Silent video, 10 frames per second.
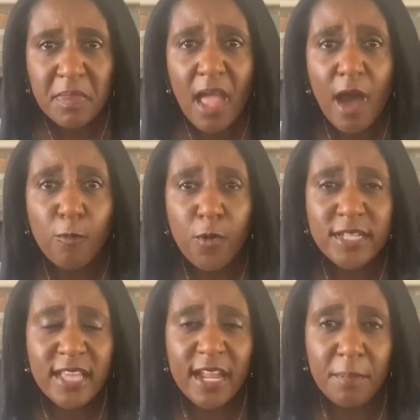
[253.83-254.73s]
I
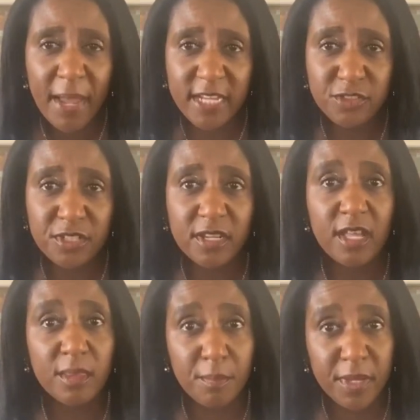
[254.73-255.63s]
once had a patient
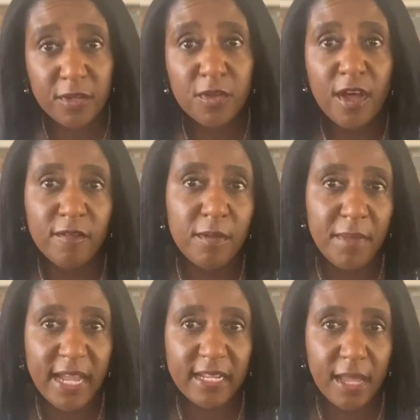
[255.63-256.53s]
in the middle of a
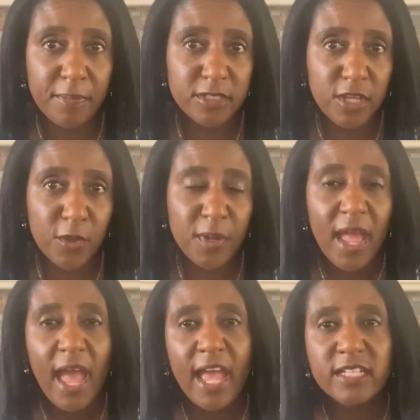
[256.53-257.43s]
manic episode
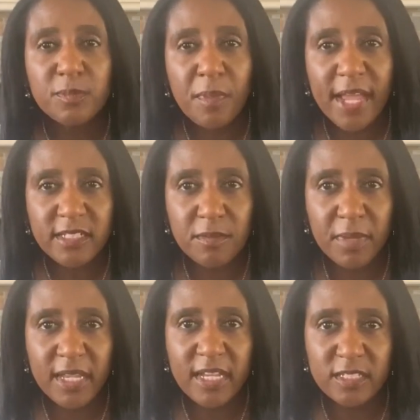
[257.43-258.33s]
explain to
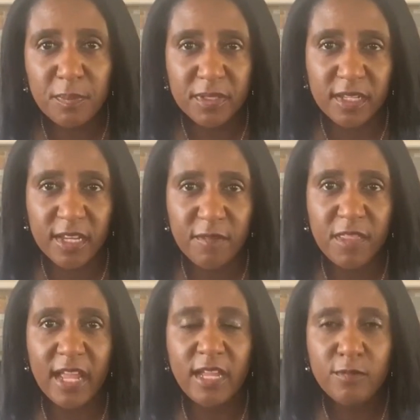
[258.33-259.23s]
me his belief
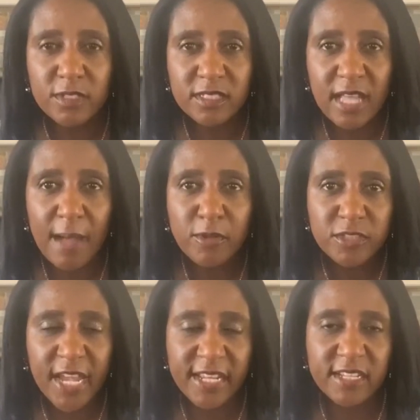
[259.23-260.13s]
that he was
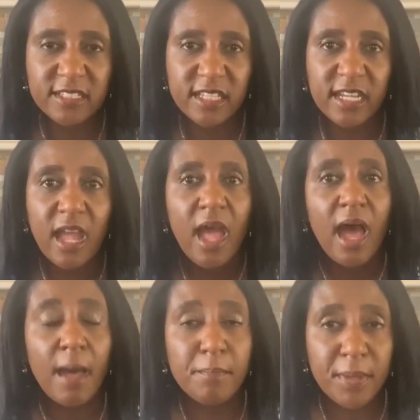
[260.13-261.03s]
simultaneously
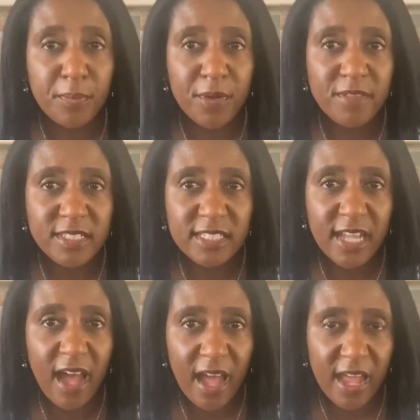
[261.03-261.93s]
a member of the
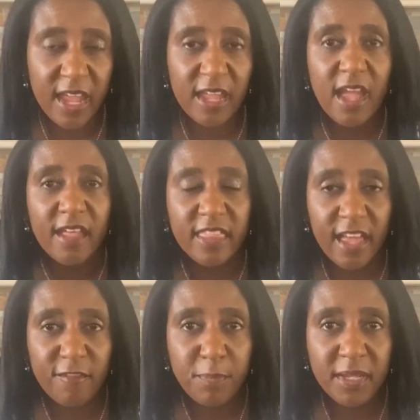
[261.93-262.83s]
CIA, the
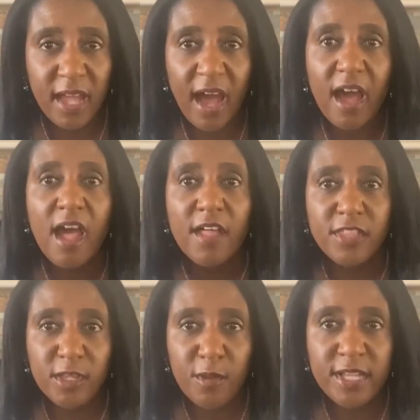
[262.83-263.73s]
FBI,
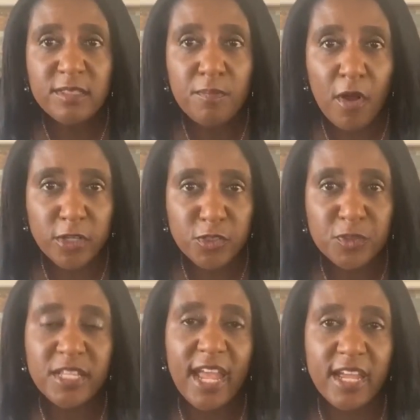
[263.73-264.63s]
the U.S.
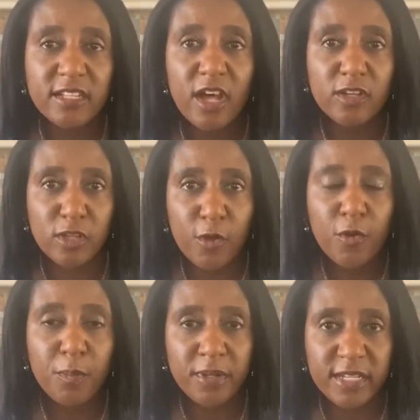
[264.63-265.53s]
Marshals, and a
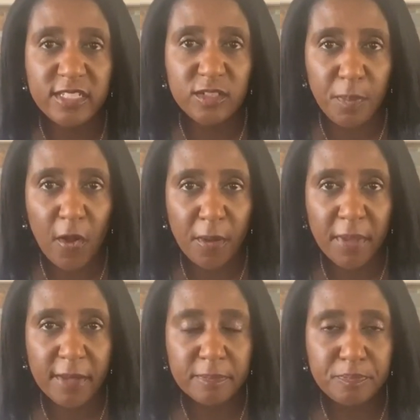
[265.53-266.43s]
local police department.